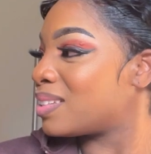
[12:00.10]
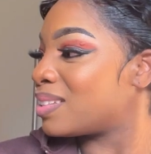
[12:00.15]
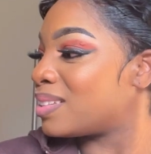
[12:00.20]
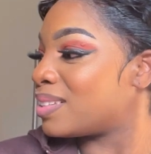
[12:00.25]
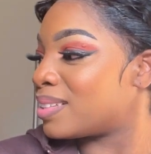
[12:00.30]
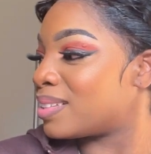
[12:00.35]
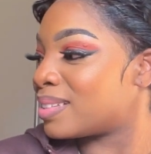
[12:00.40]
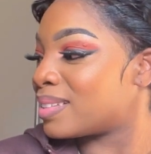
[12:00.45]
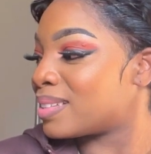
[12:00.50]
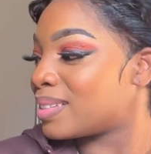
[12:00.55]
at
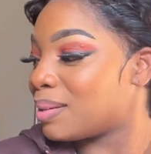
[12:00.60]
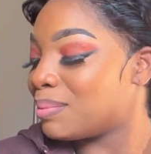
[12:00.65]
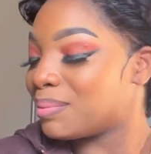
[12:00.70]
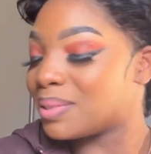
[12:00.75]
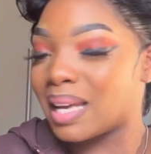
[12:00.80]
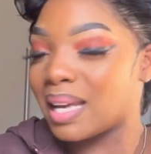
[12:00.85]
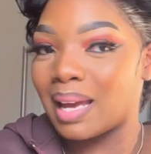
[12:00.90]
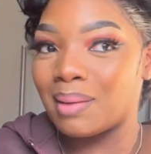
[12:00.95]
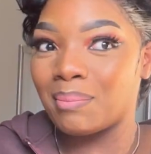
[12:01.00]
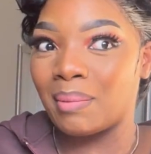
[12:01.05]
the same
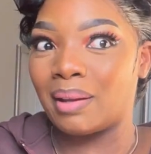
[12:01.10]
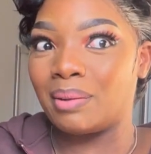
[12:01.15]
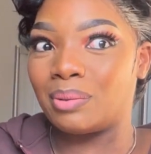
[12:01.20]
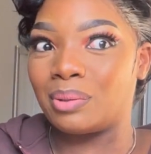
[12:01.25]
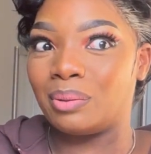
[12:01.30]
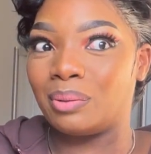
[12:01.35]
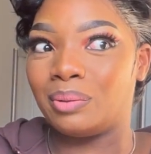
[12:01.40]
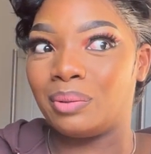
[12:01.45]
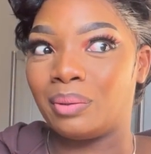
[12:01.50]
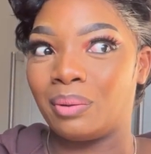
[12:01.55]
time. I
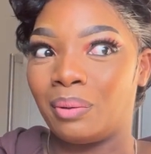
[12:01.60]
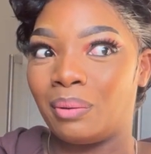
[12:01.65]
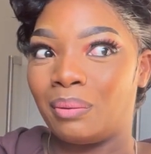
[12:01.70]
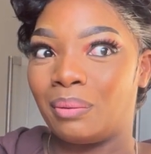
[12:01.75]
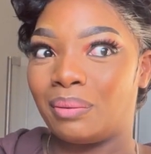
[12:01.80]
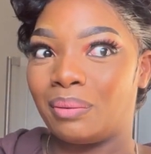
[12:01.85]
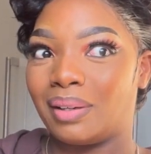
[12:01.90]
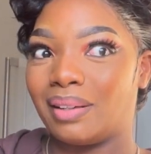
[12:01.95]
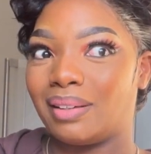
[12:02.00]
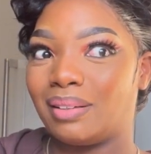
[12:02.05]
don't
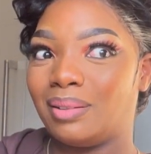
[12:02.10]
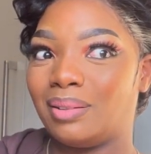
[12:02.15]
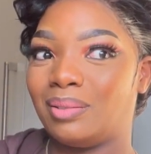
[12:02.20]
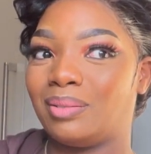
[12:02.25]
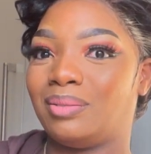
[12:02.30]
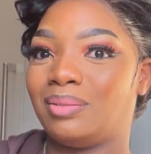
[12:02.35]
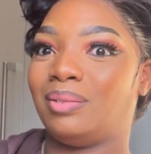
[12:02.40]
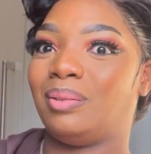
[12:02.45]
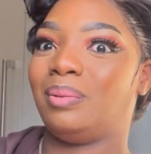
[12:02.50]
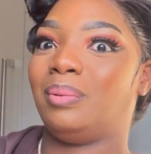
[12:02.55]
know. Oh
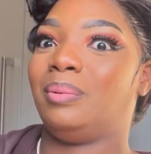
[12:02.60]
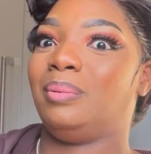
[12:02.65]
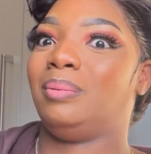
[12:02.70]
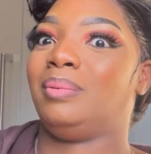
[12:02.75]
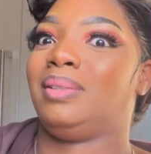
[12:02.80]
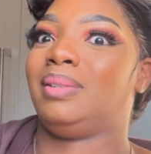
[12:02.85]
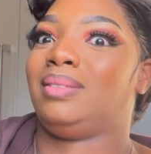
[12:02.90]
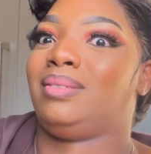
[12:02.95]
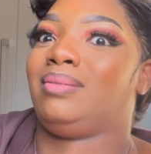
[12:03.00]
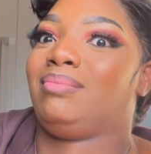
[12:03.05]

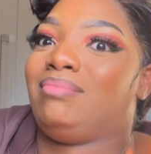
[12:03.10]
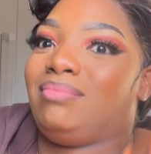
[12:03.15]
no.